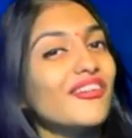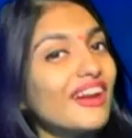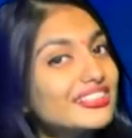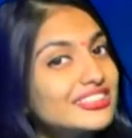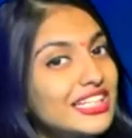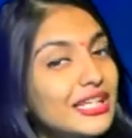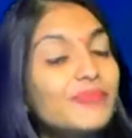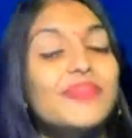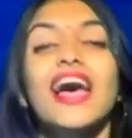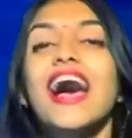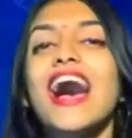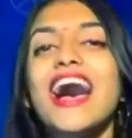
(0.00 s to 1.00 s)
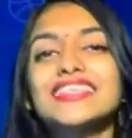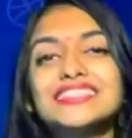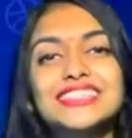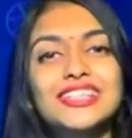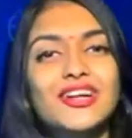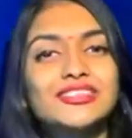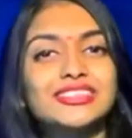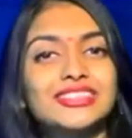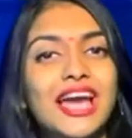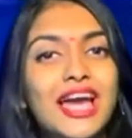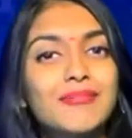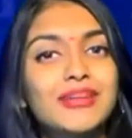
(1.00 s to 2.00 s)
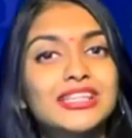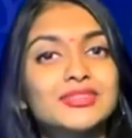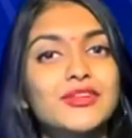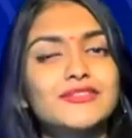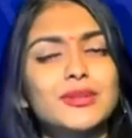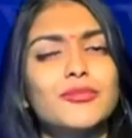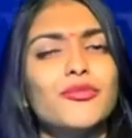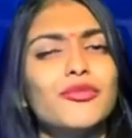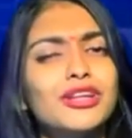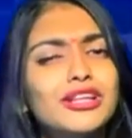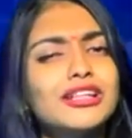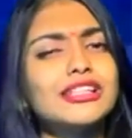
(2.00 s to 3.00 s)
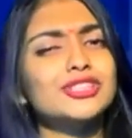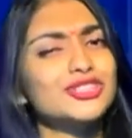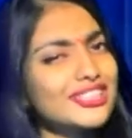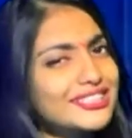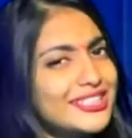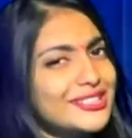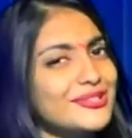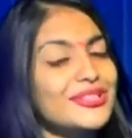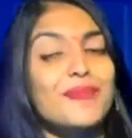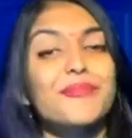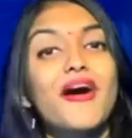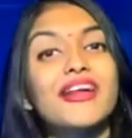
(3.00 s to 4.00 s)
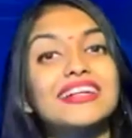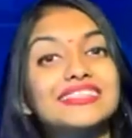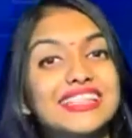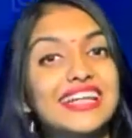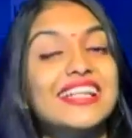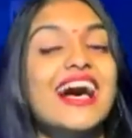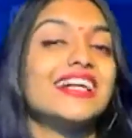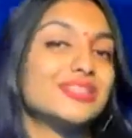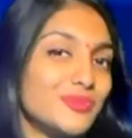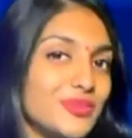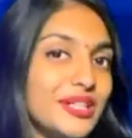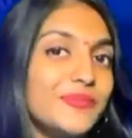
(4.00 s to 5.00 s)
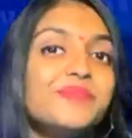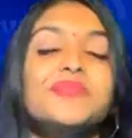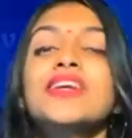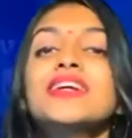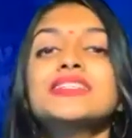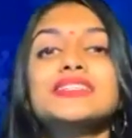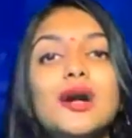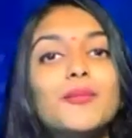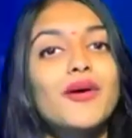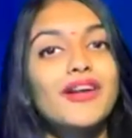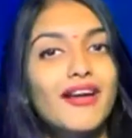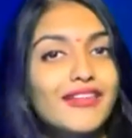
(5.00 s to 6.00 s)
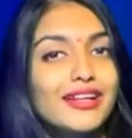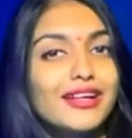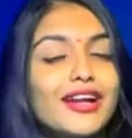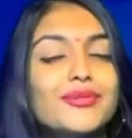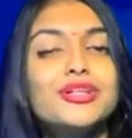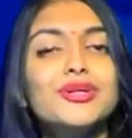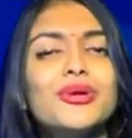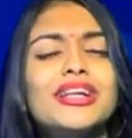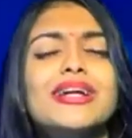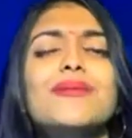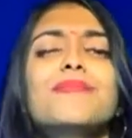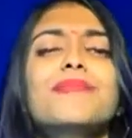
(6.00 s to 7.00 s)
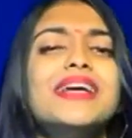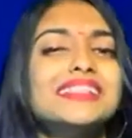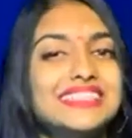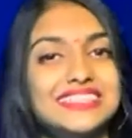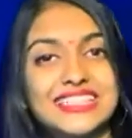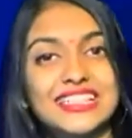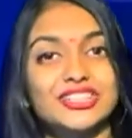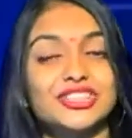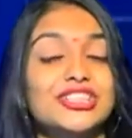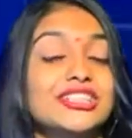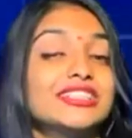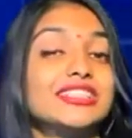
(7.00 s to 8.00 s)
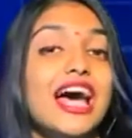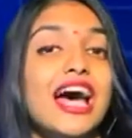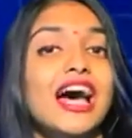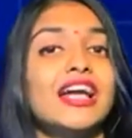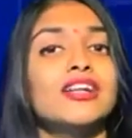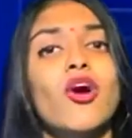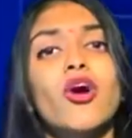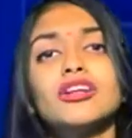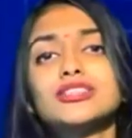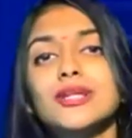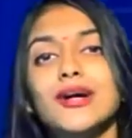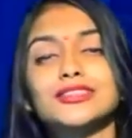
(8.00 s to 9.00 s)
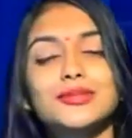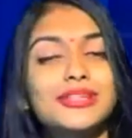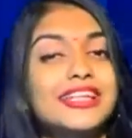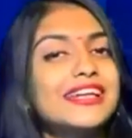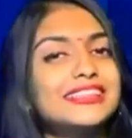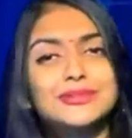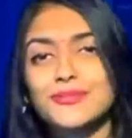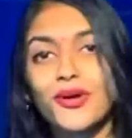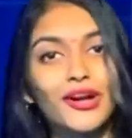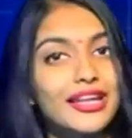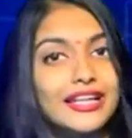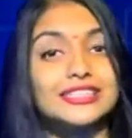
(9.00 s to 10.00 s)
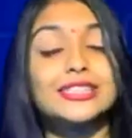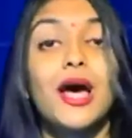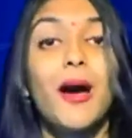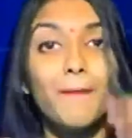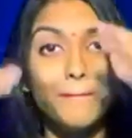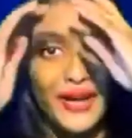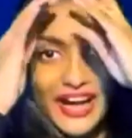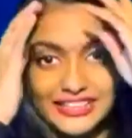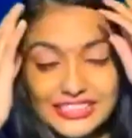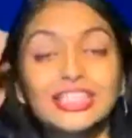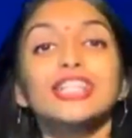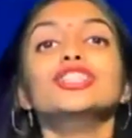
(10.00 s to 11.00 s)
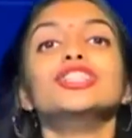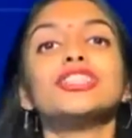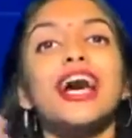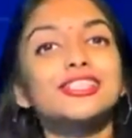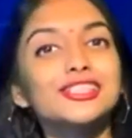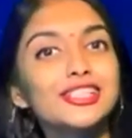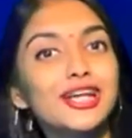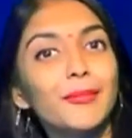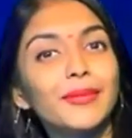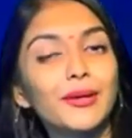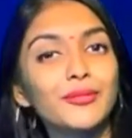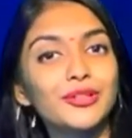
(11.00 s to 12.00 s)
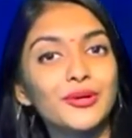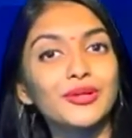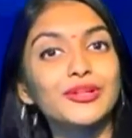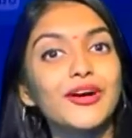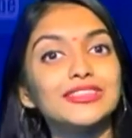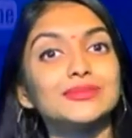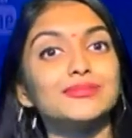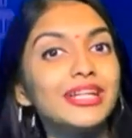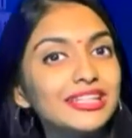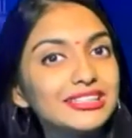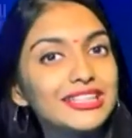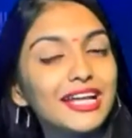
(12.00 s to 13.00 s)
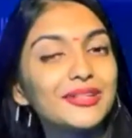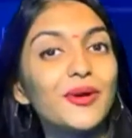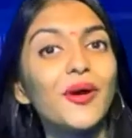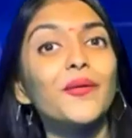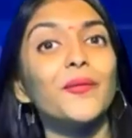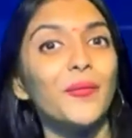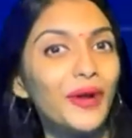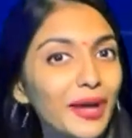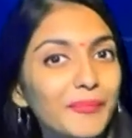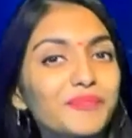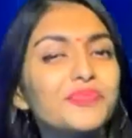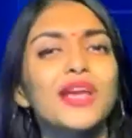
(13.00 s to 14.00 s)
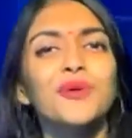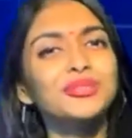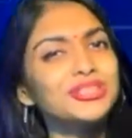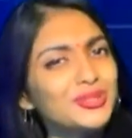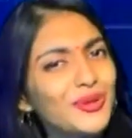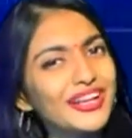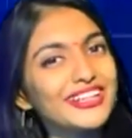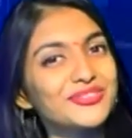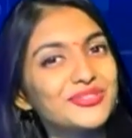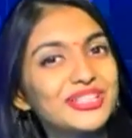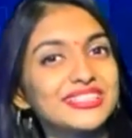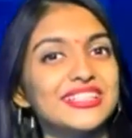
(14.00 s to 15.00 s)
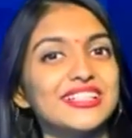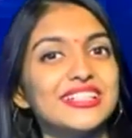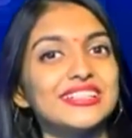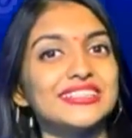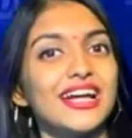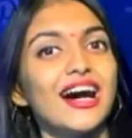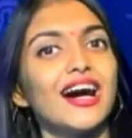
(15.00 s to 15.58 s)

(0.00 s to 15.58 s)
Grande. And stick around till the end because we have some real interesting news about Adele as well. So about Ariana Grande, we know what an amazing singer she is and all her songs have been hits more or less. But she's actually coming up with her own cosmetics line called Rem, which is quite interesting because